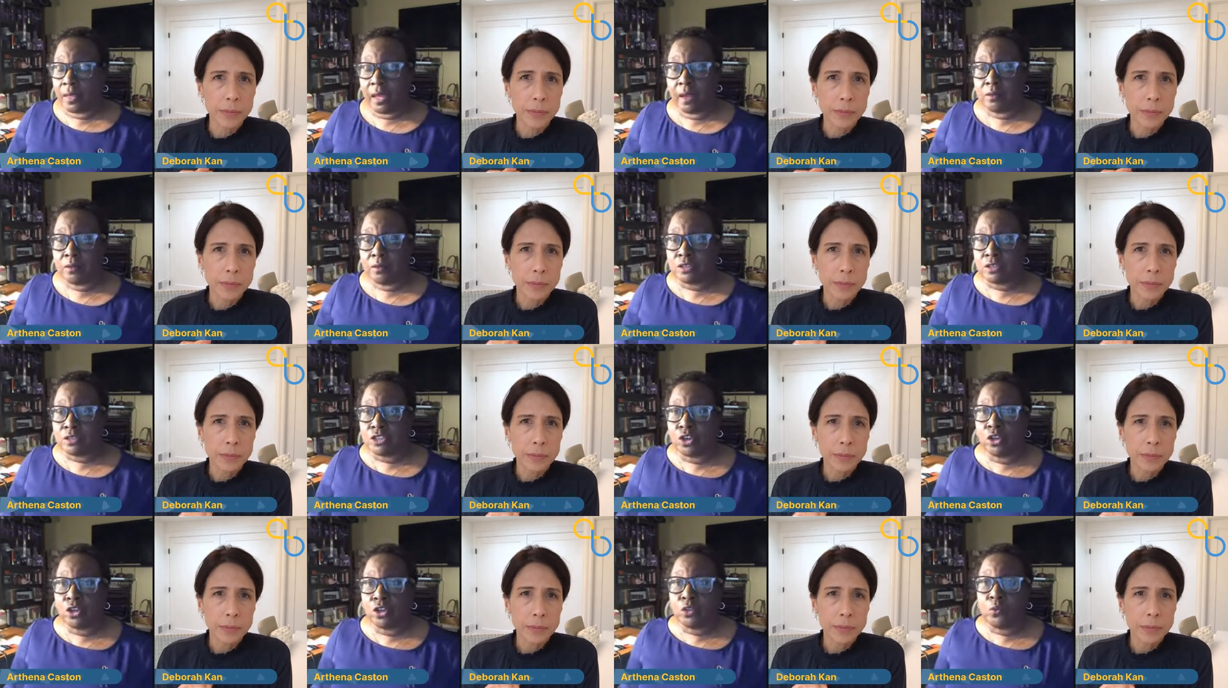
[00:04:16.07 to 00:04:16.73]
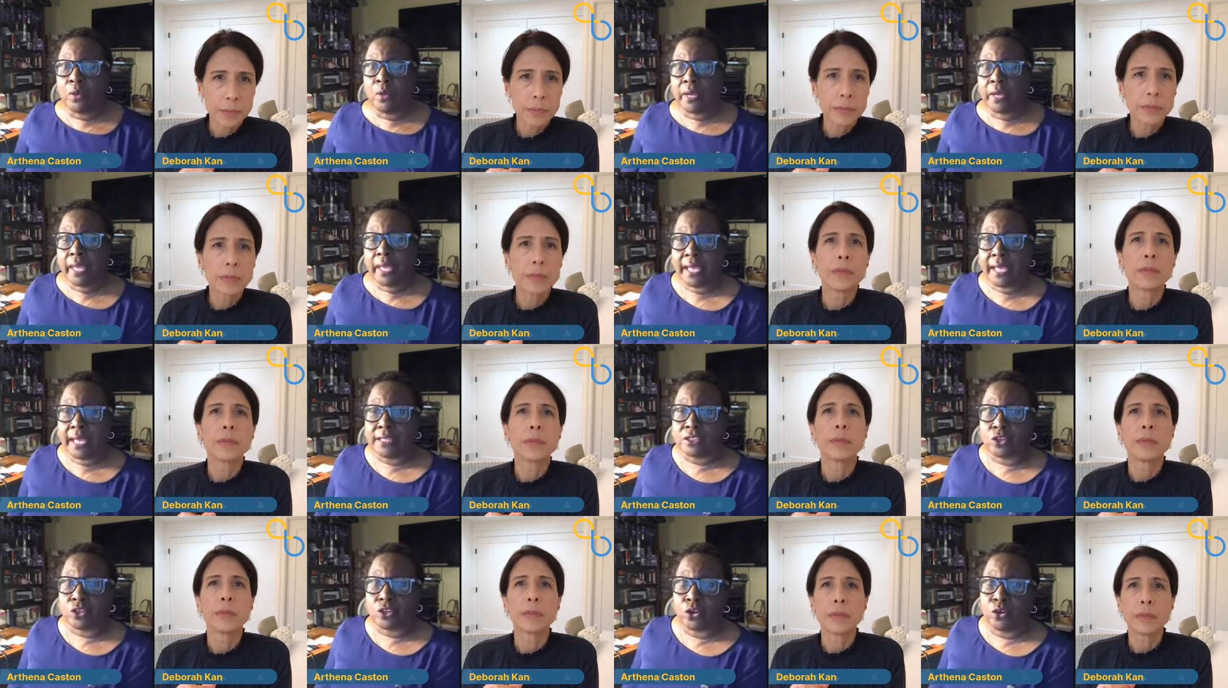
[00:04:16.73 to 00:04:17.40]
Speaker 1: I was the only one that
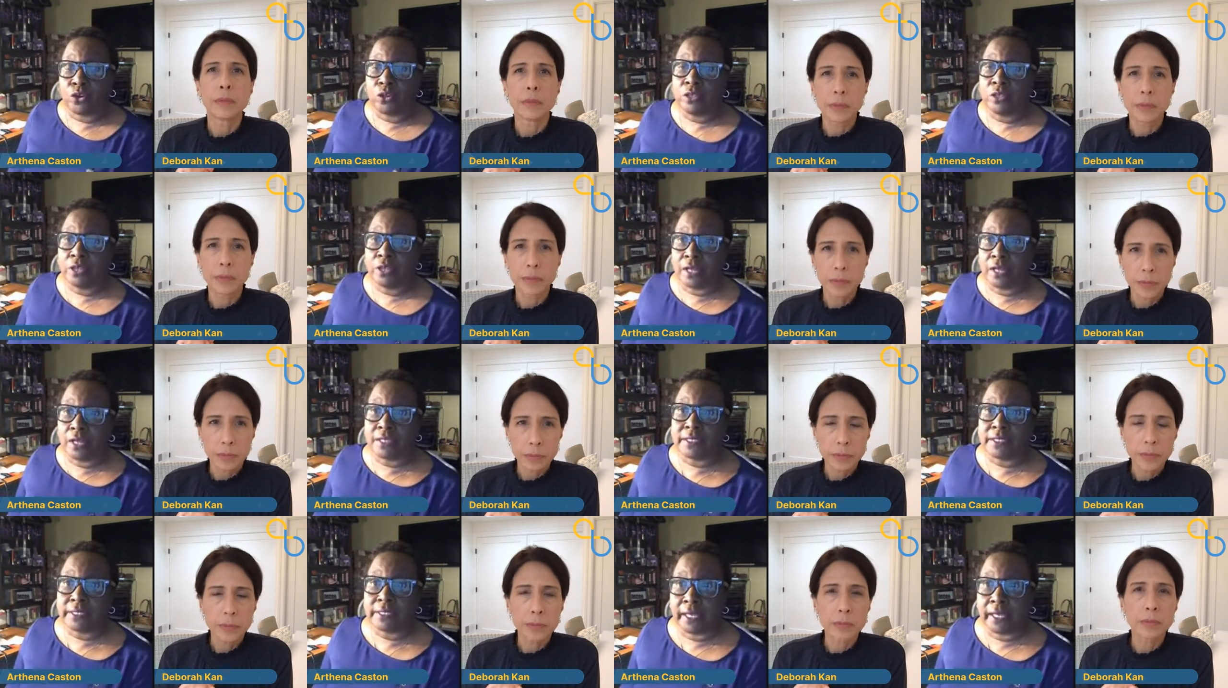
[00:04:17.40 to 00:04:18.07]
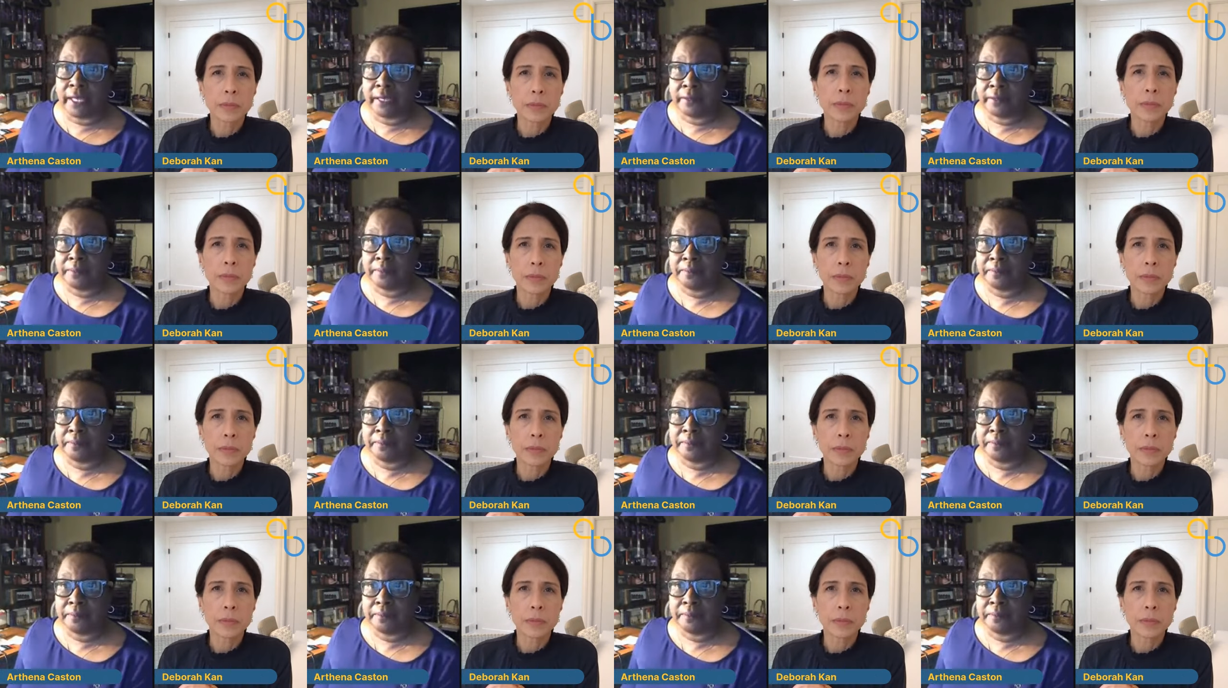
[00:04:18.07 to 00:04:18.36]
has the early onset.